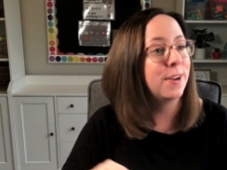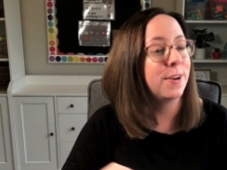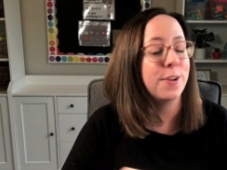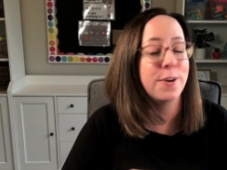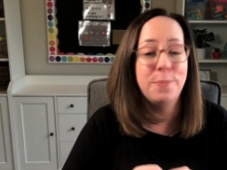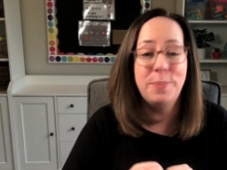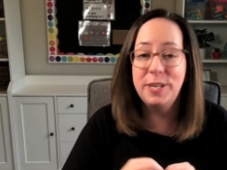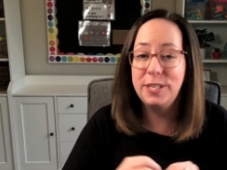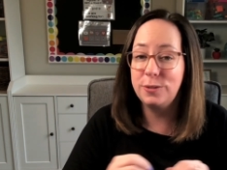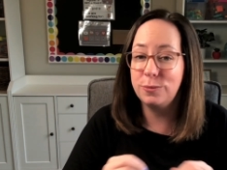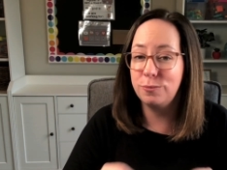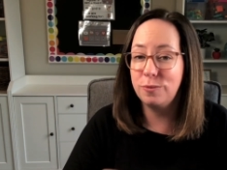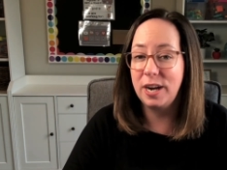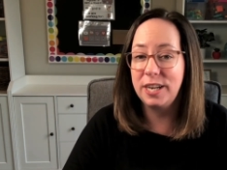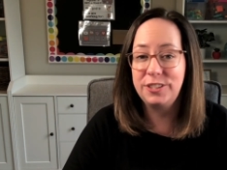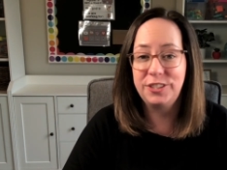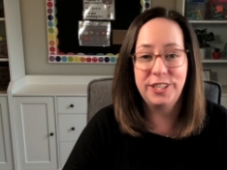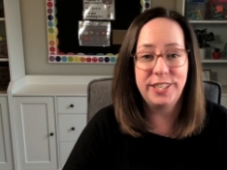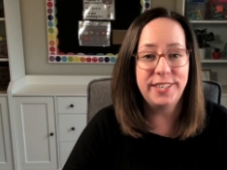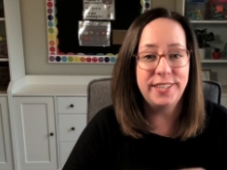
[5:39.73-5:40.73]
Nobody's
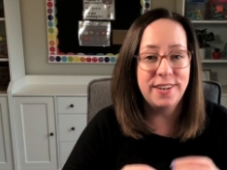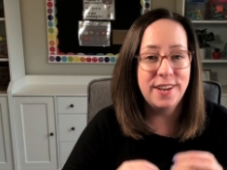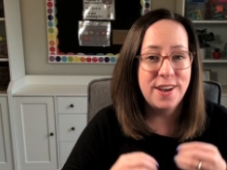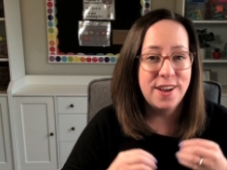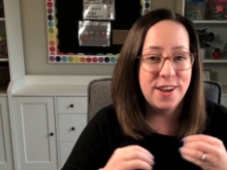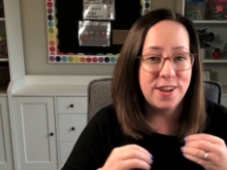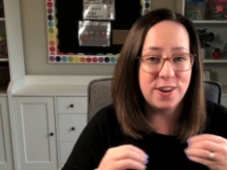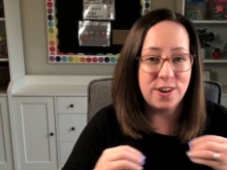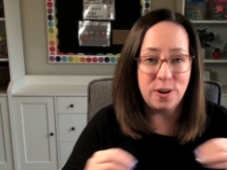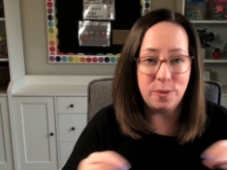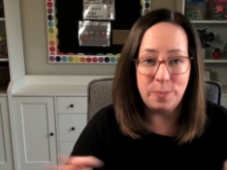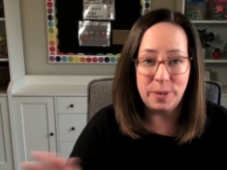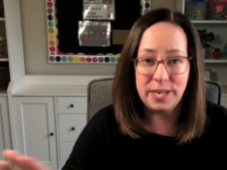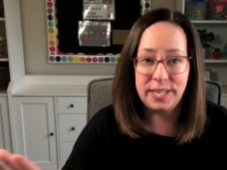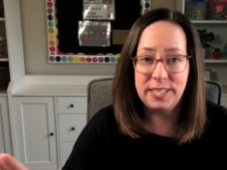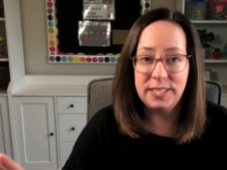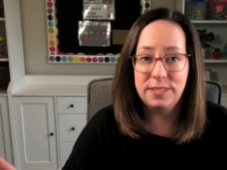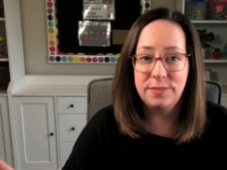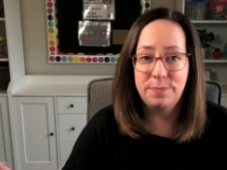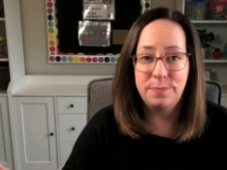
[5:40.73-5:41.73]
rushing,
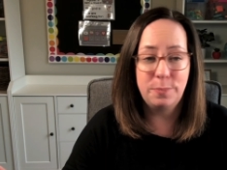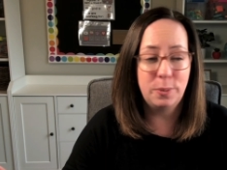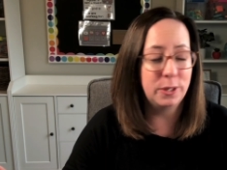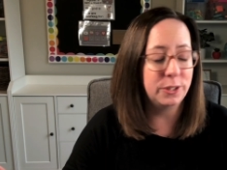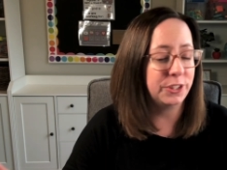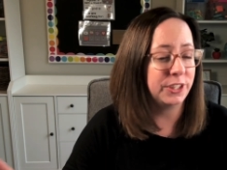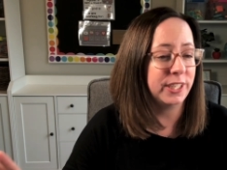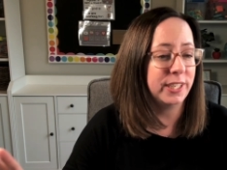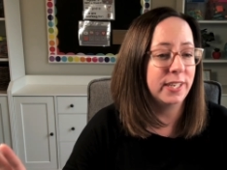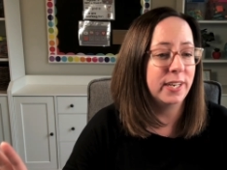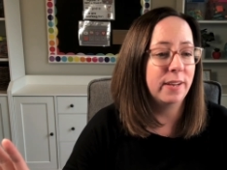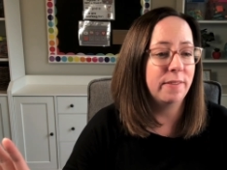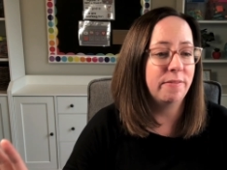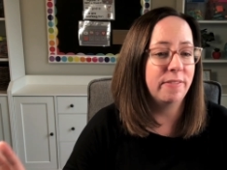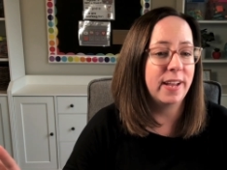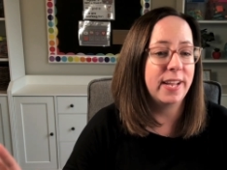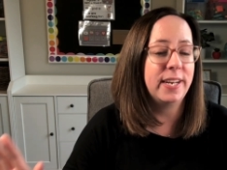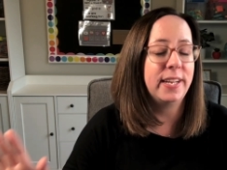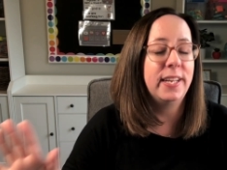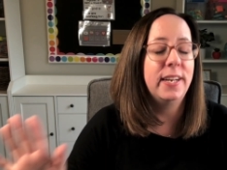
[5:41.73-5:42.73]
nobody's pushing,
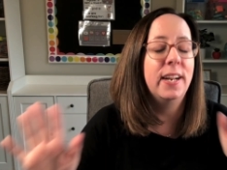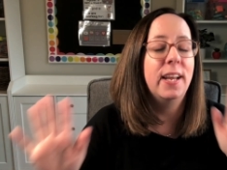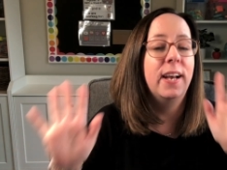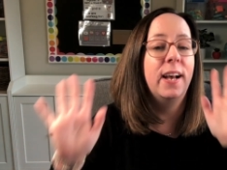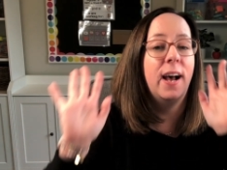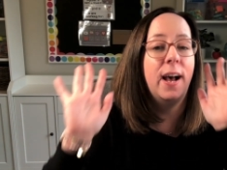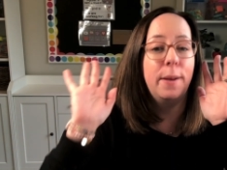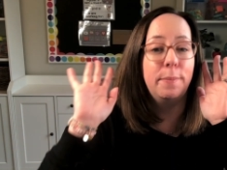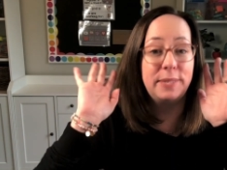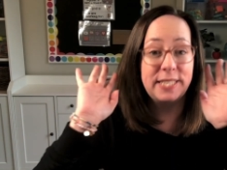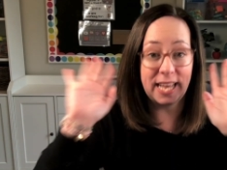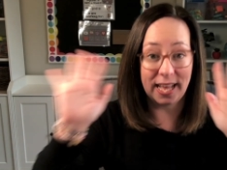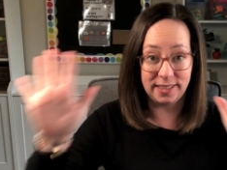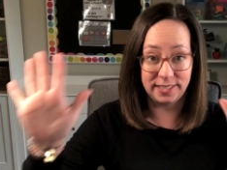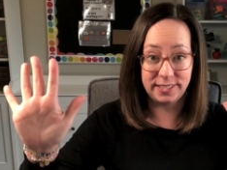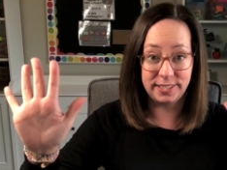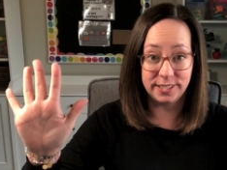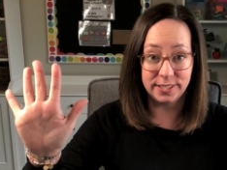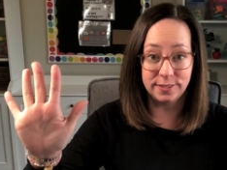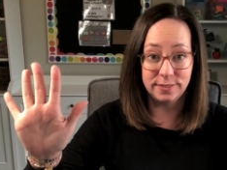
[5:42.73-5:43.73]
fighting. I'm
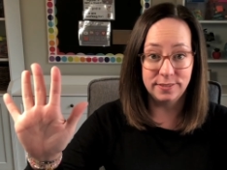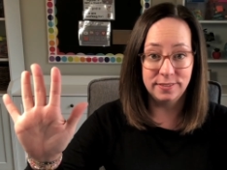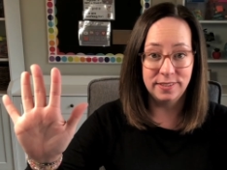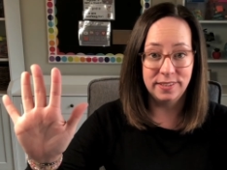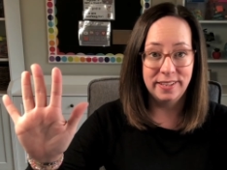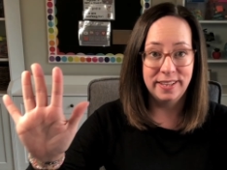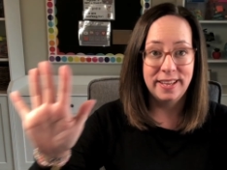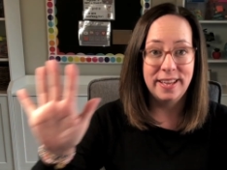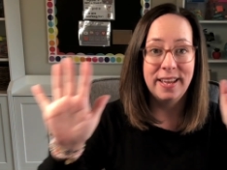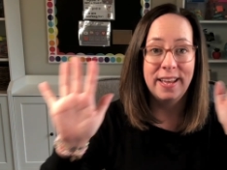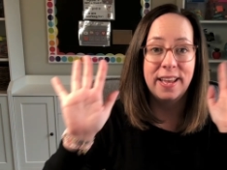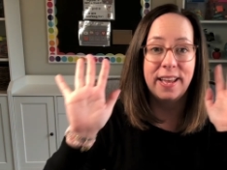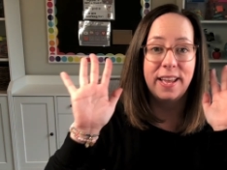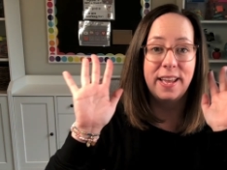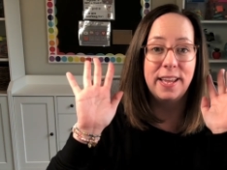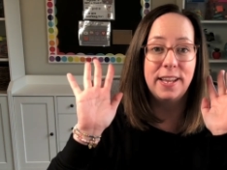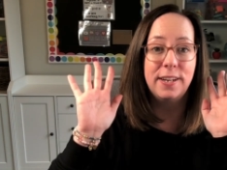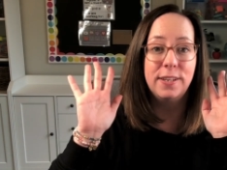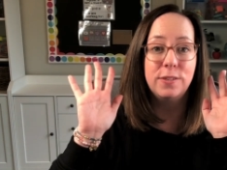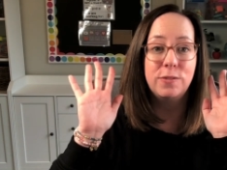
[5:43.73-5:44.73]
telling you,
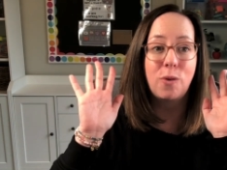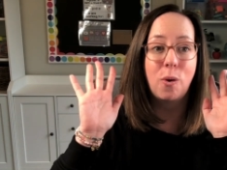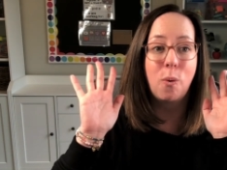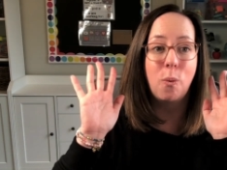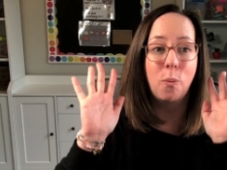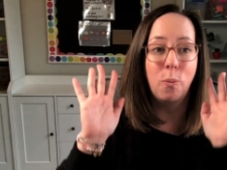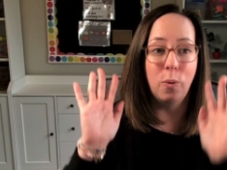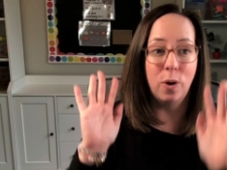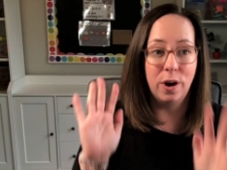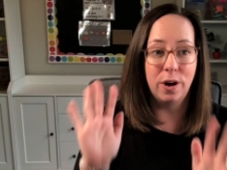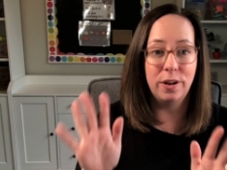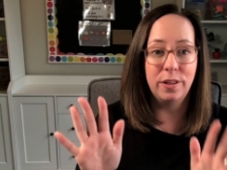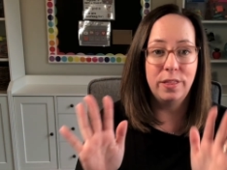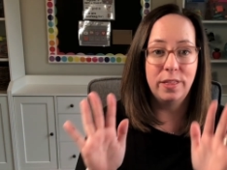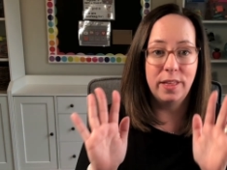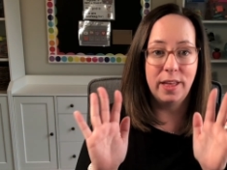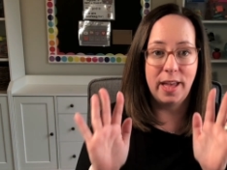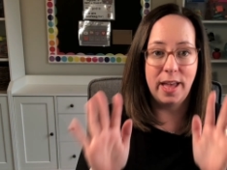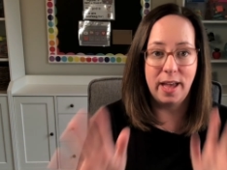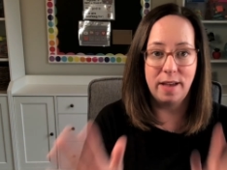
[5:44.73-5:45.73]
it is
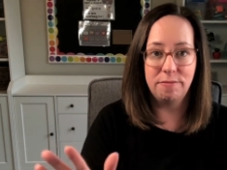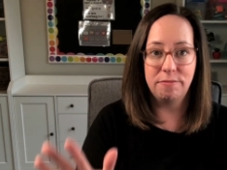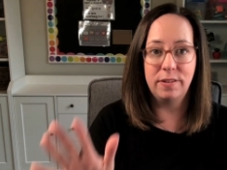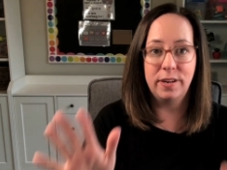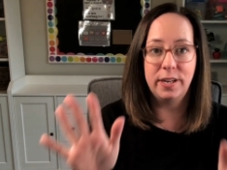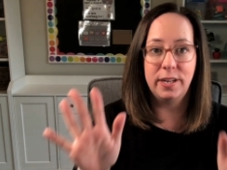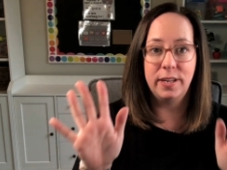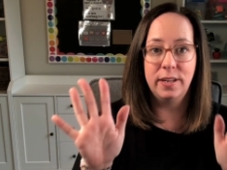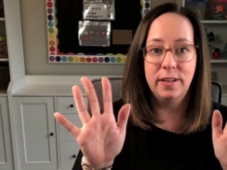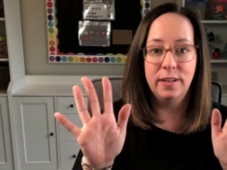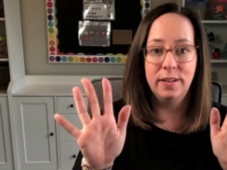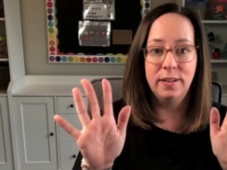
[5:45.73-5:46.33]
worth every,